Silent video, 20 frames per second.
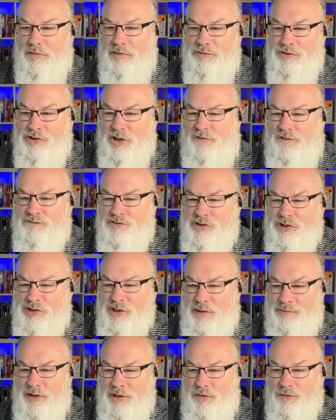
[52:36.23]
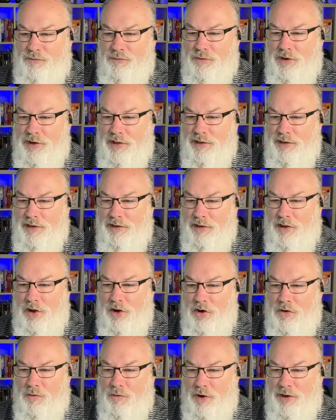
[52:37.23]
Jeff just sent me a really
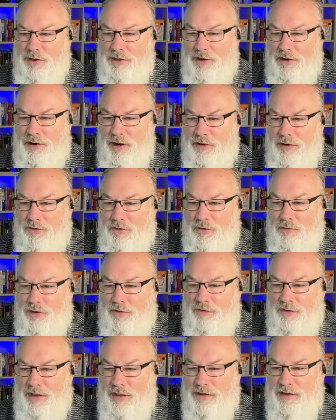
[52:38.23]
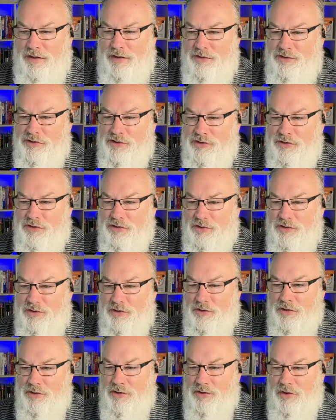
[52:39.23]
long one here. I don't know what that is.
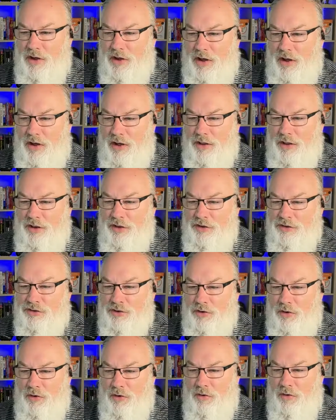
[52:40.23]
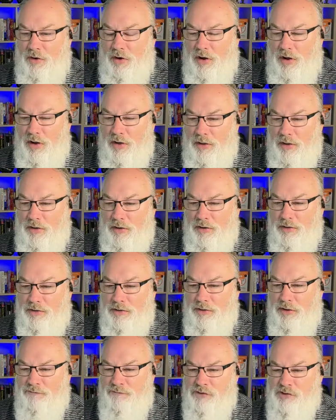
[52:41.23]
So
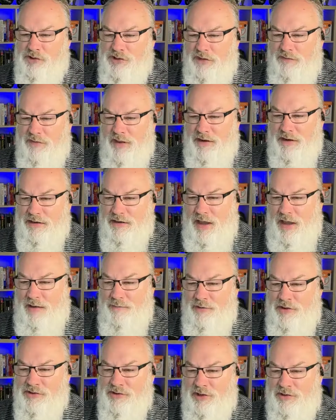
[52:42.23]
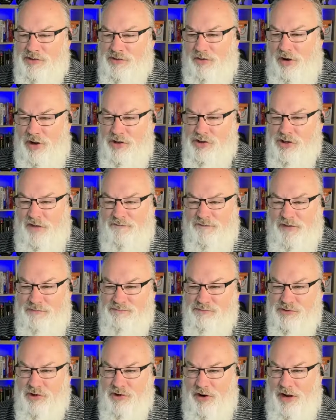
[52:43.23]
if you see that in comments, that's great. Jeff,
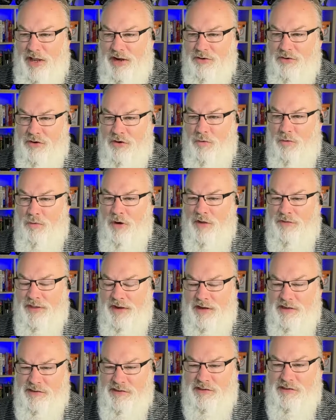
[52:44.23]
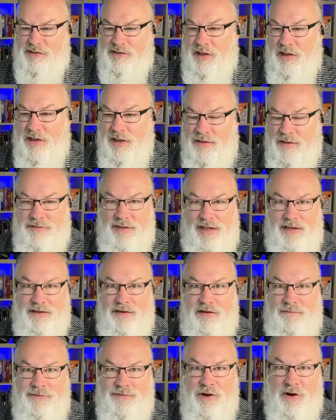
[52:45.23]
I'm sorry. I don't know what that is. That's not
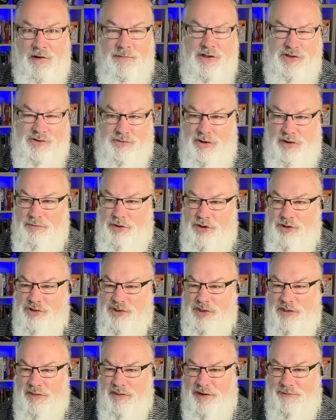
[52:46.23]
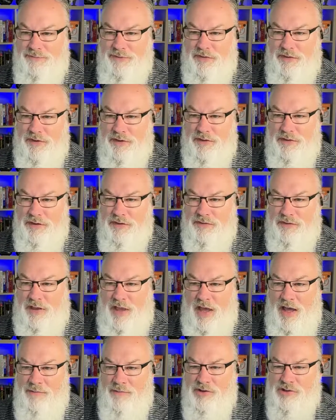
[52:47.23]
going to appear on my screen, but you'll see that up in the
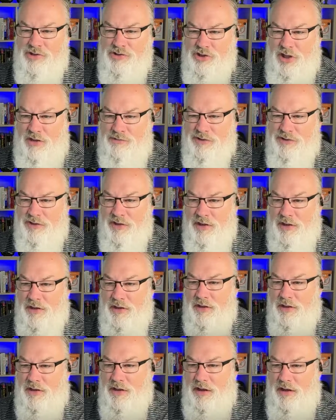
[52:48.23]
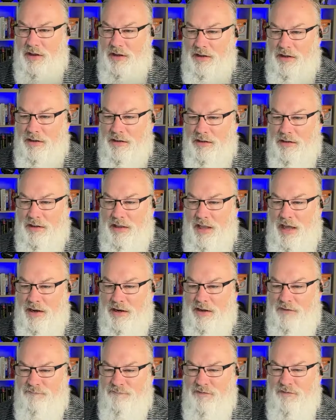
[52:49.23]
comments. Jeff's got
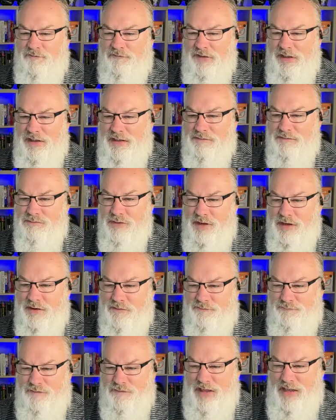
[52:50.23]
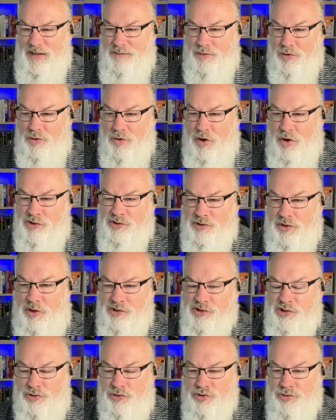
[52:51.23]
a 15-minute of fame across all
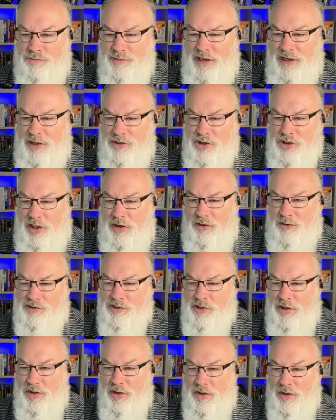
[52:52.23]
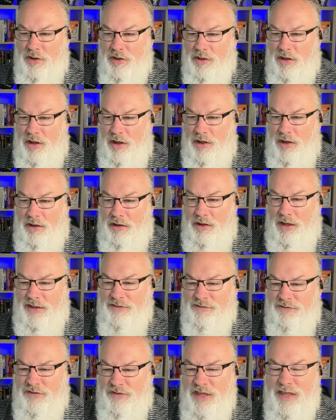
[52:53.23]
social media channels.
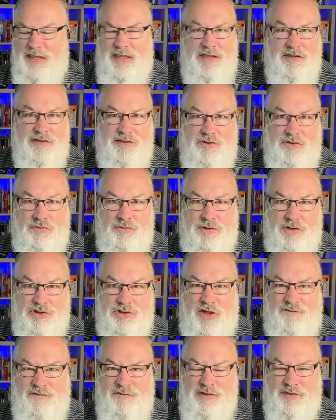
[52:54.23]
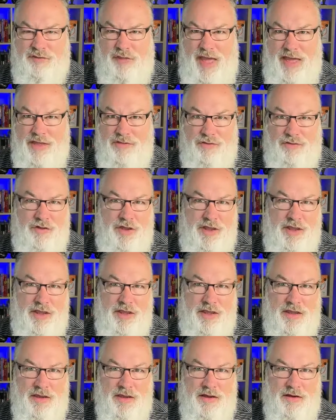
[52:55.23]
I think he's doing, Jeff, is that
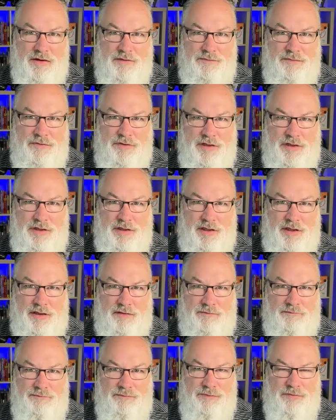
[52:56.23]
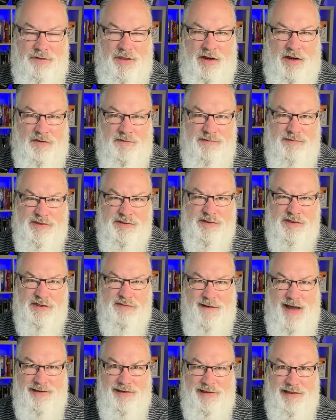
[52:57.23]
the kind of the business
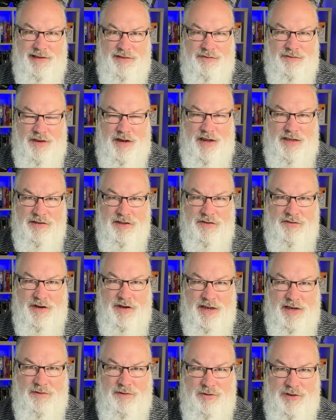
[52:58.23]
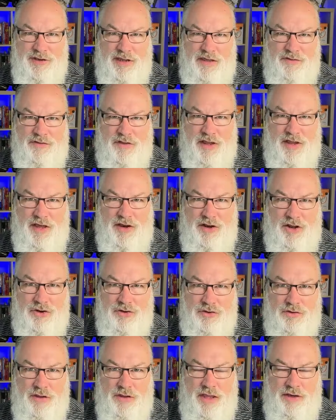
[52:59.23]
spotlight that I did the 91-day thing on,
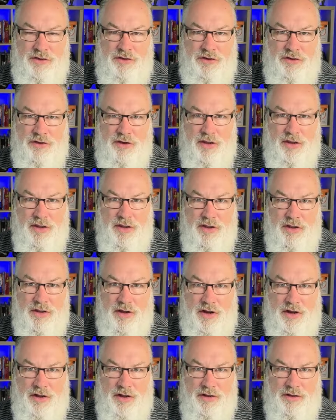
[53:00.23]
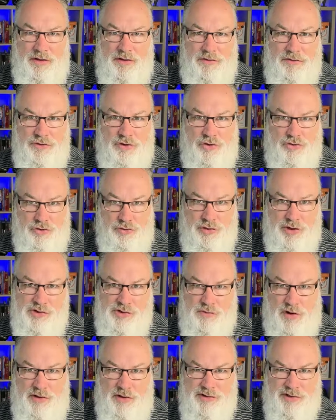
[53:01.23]
and you're doing
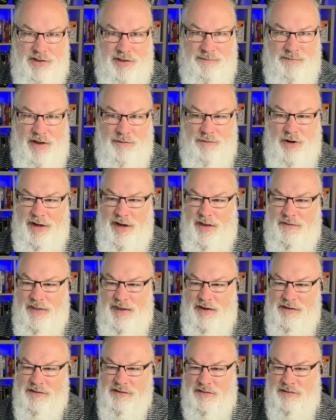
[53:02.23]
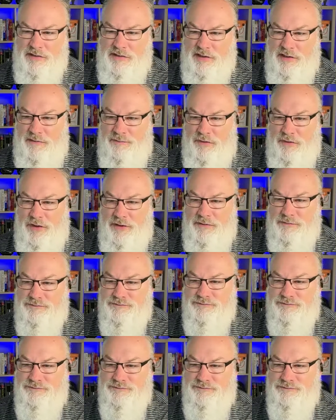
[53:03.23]
as well? Am I right on that? Is that the same thing?